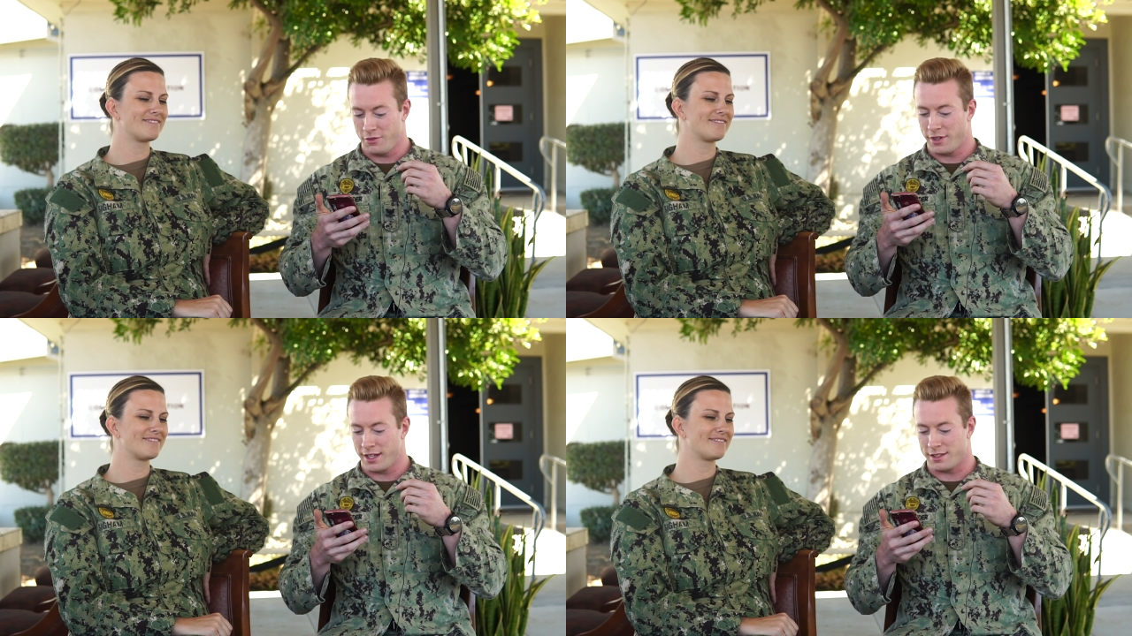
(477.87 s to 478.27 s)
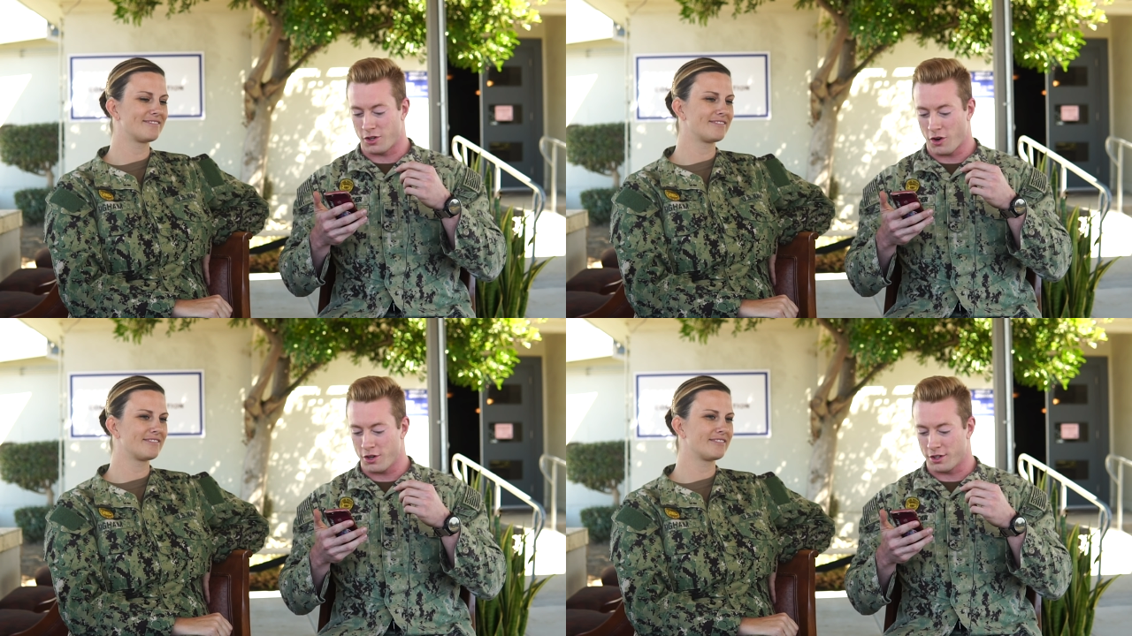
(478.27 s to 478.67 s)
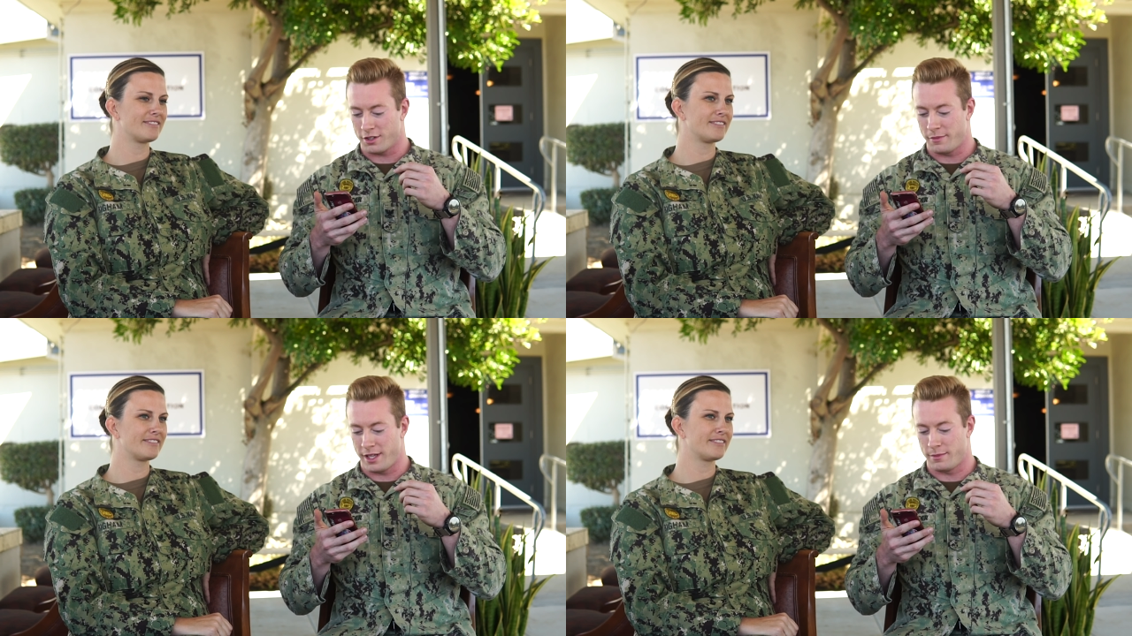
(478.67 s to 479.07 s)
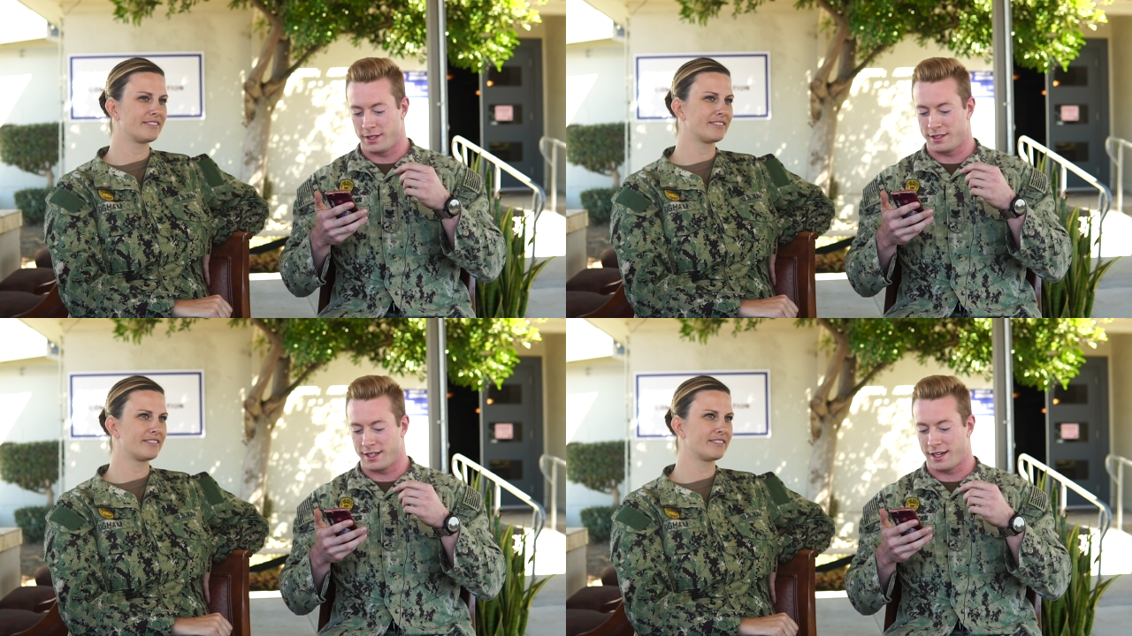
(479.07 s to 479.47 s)
Speaker 1: you feel like it's harder to be in the
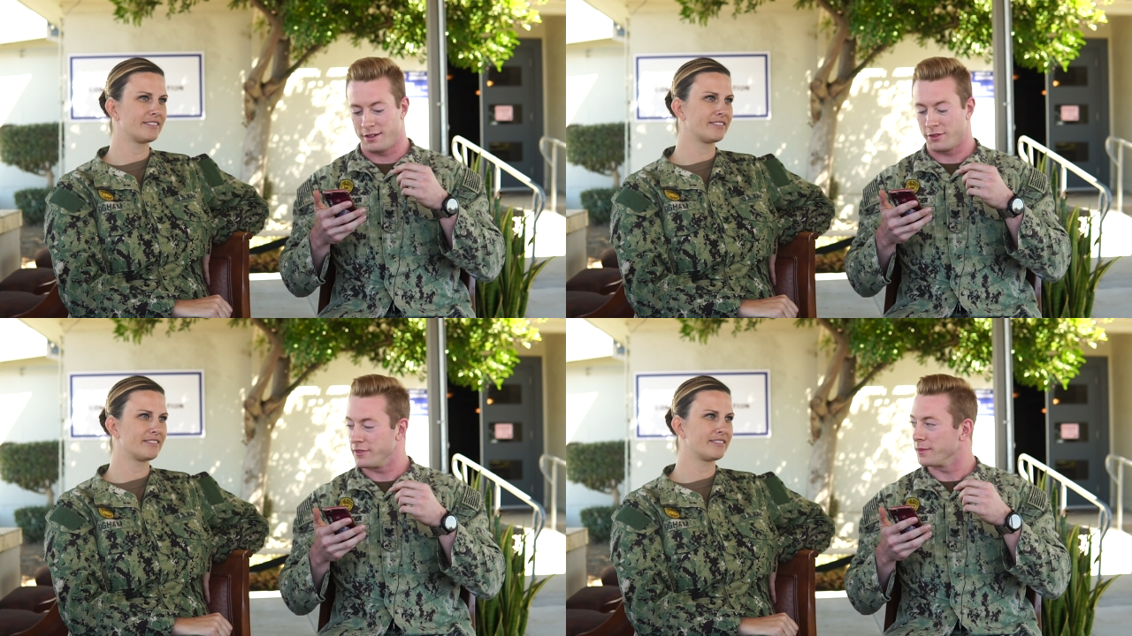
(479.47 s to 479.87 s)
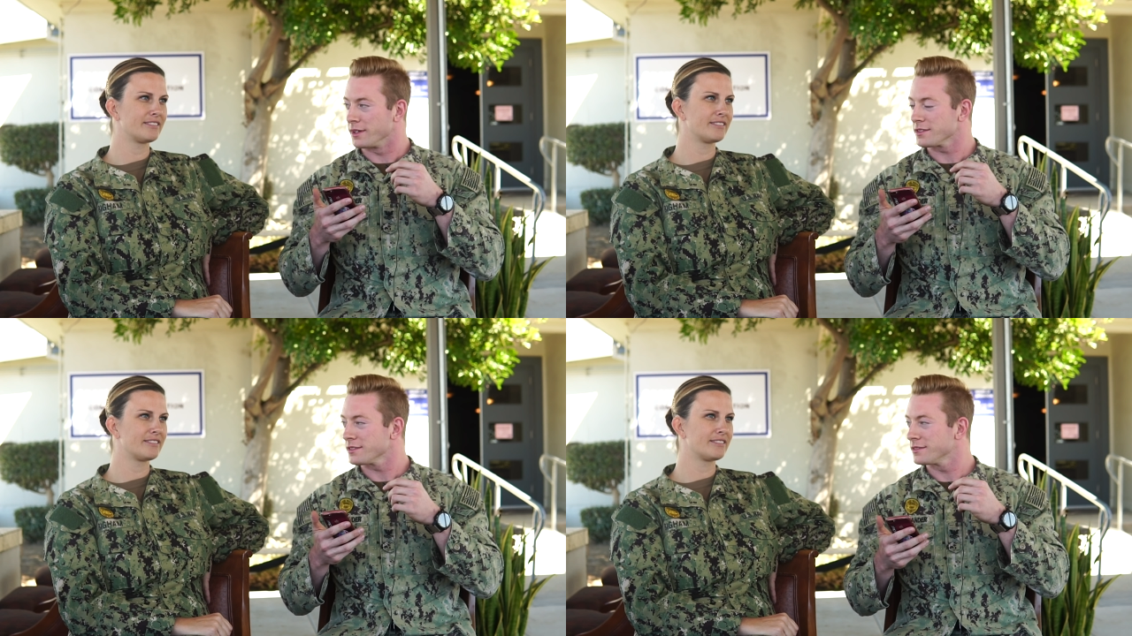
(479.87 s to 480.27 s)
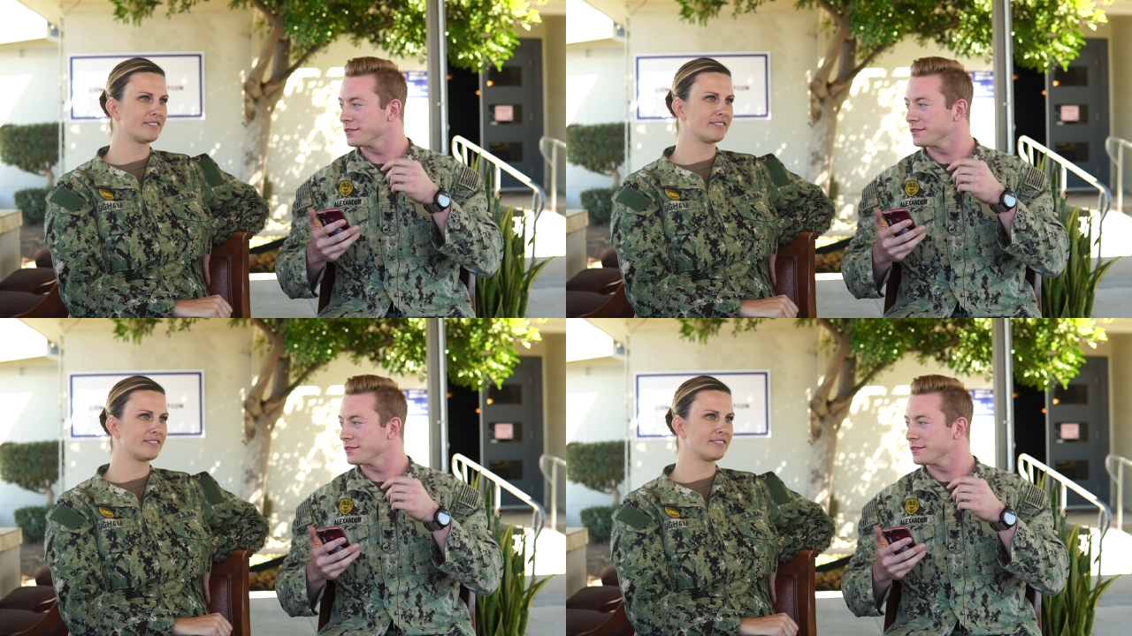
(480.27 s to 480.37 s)
military for females?